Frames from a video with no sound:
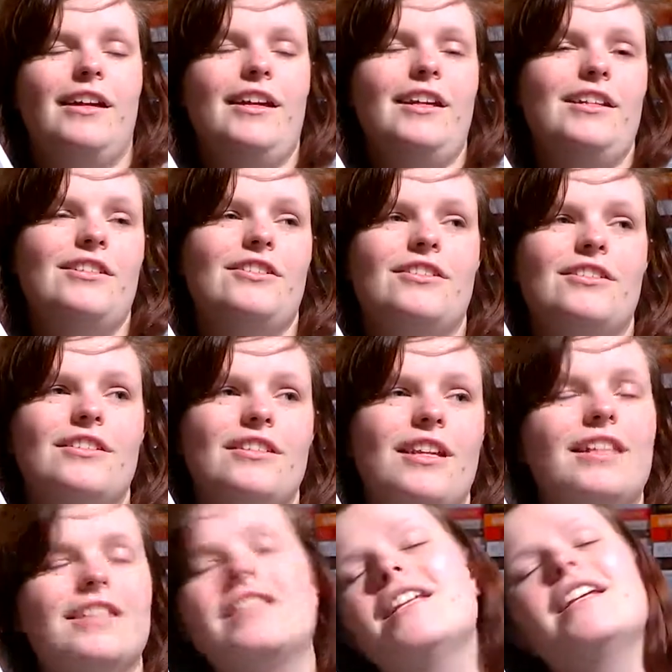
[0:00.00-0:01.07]
It's just,
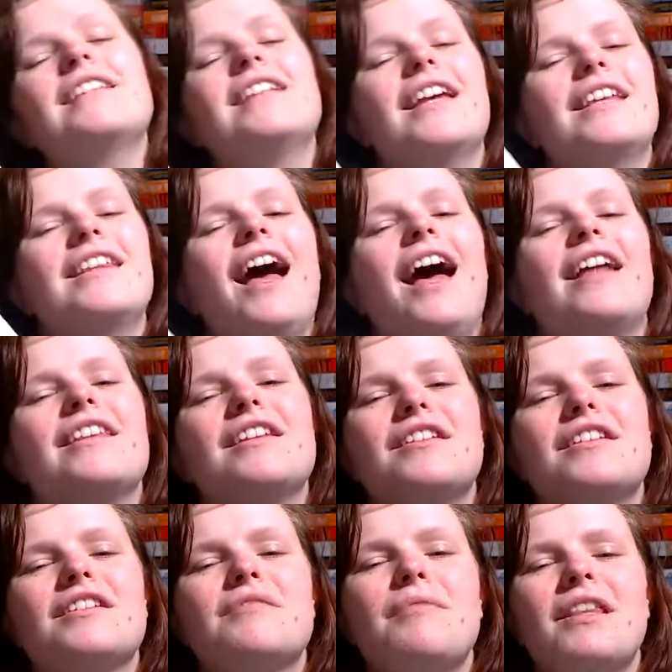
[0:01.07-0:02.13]
it's things like that
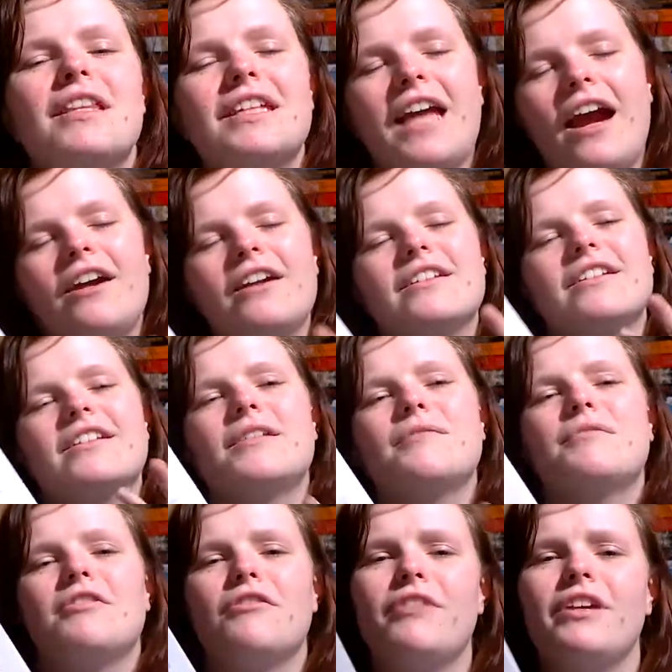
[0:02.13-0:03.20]
that just make the character
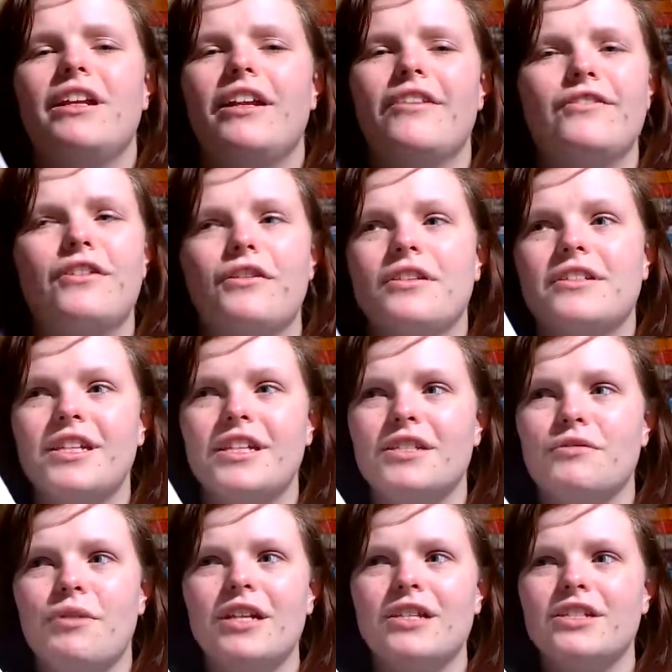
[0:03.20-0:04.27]
seem so real, even though the
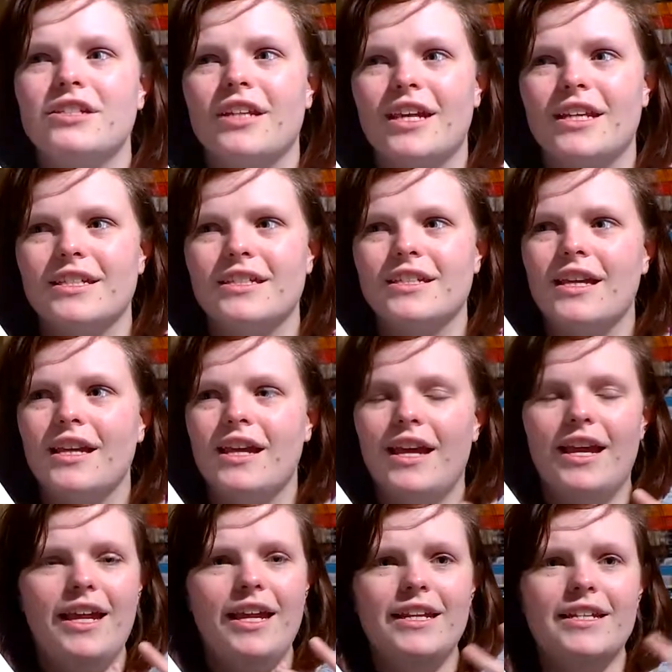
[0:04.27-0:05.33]
situation is,
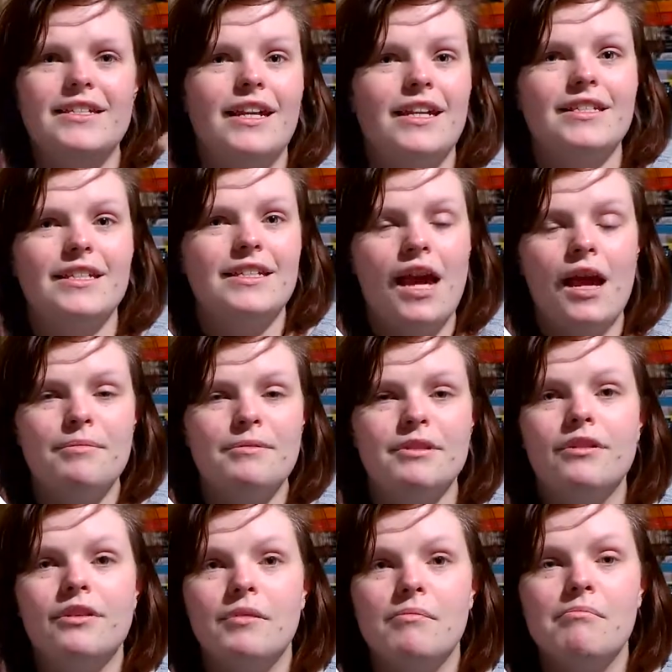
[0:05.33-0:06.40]
in a sense, it's
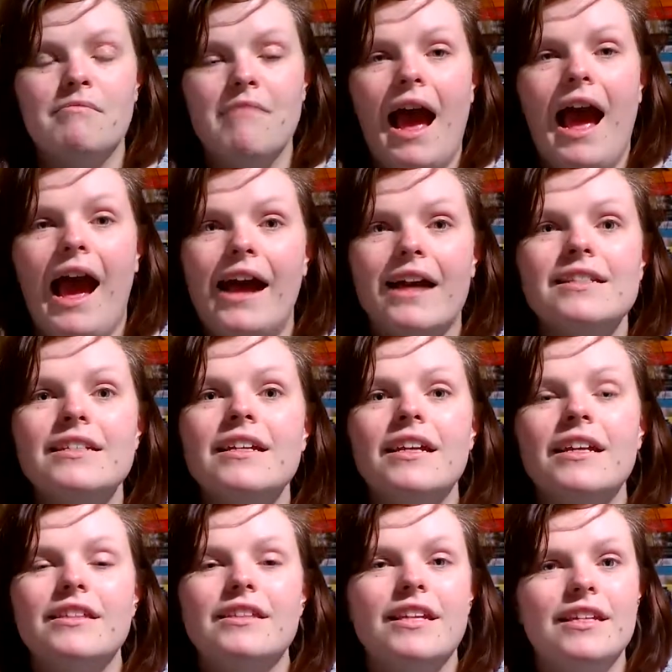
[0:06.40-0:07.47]
absolutely mad.
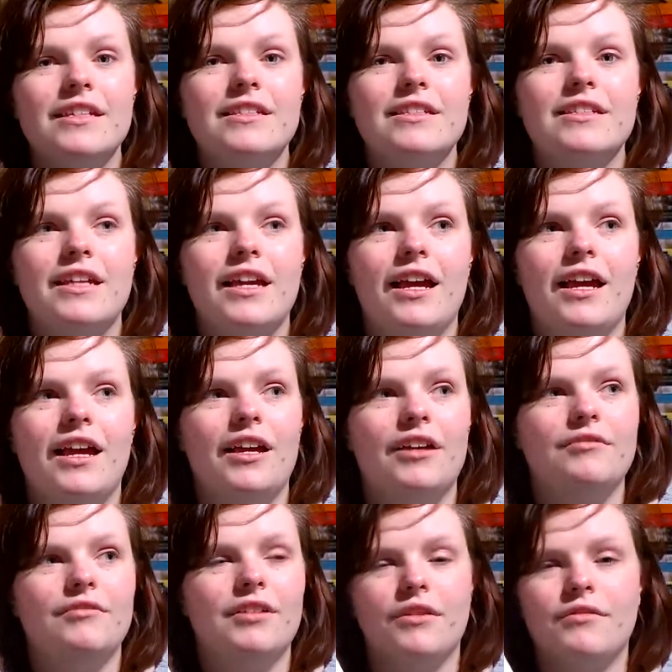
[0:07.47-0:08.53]
There's
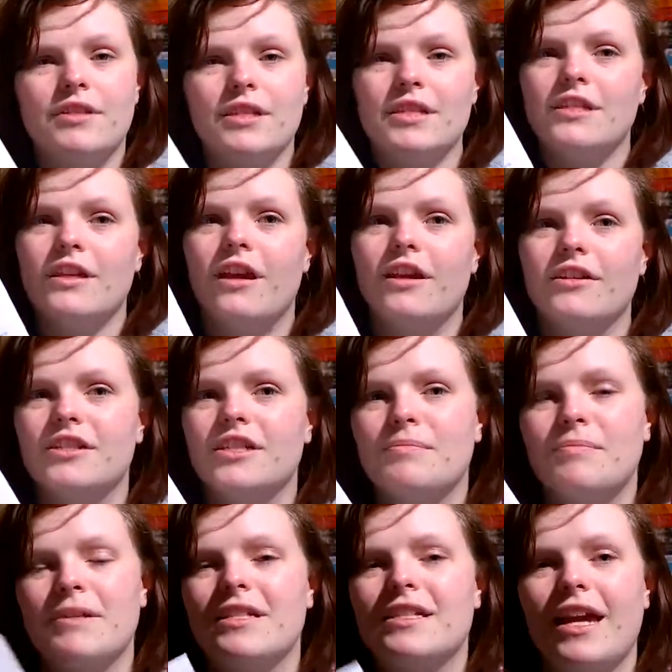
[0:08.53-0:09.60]
this girl, she's
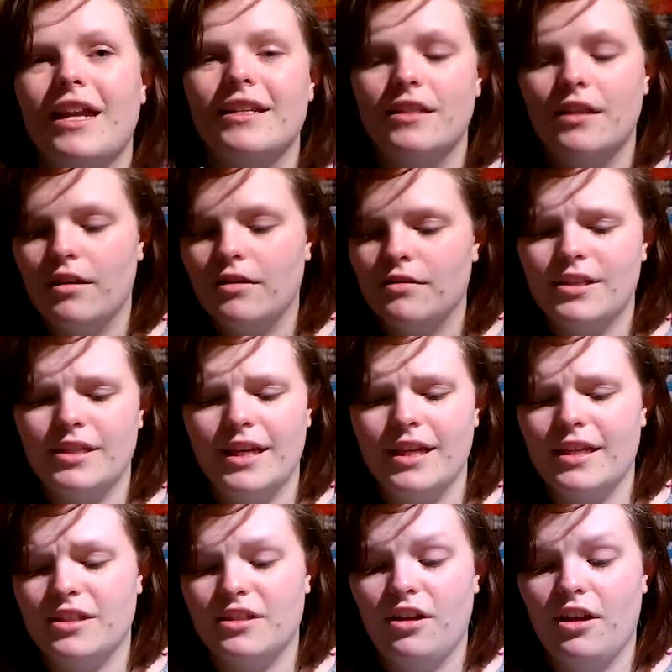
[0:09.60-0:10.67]
been sent, I wouldn't say
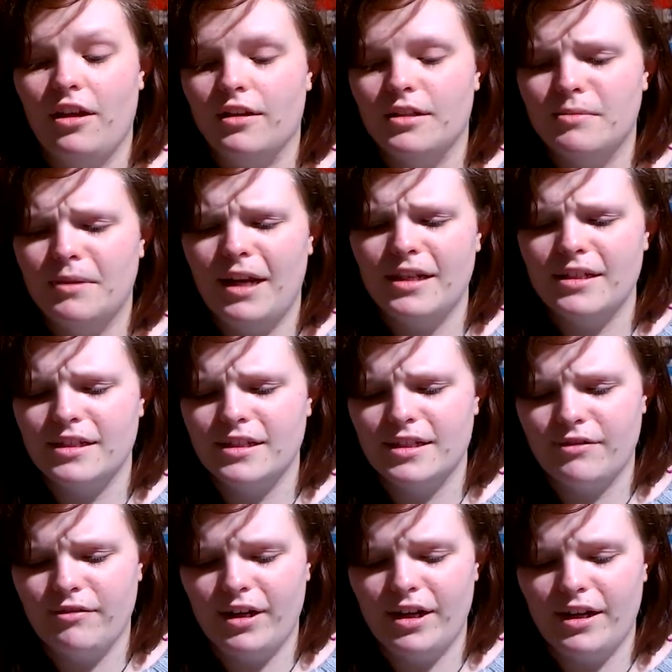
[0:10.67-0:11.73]
this girl, it's been ages
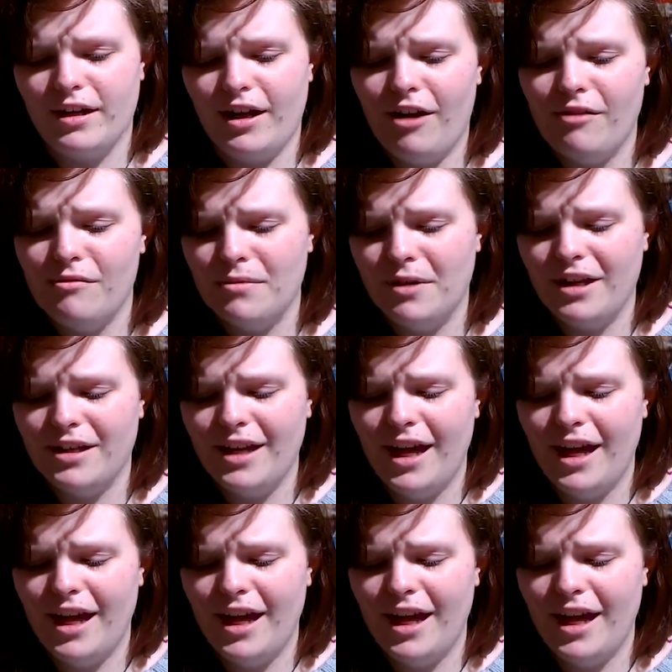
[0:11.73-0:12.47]
since I read it and I can't remember her